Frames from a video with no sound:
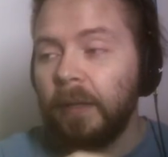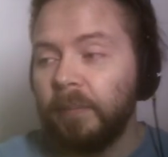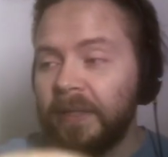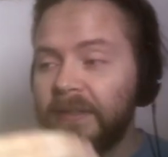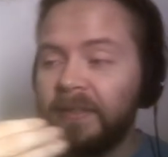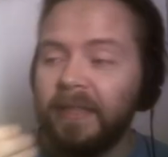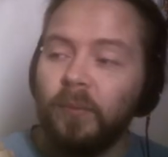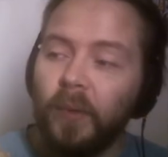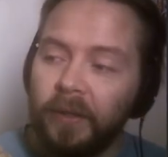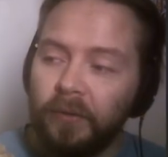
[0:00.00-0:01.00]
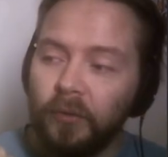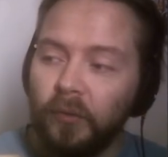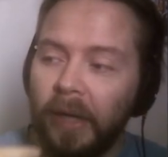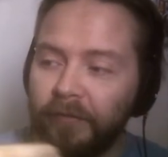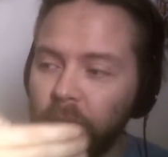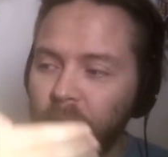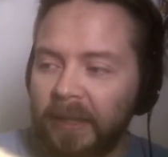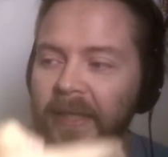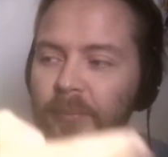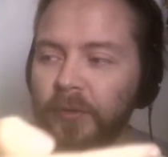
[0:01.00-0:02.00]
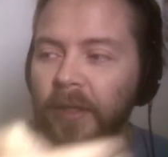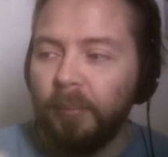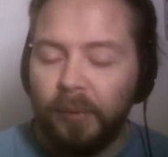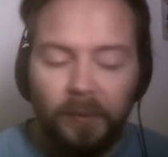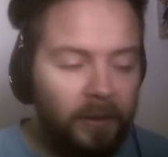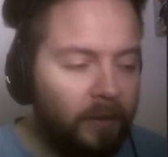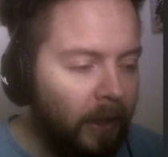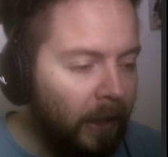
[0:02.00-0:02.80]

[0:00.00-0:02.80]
But the same way, you have to build up to the point.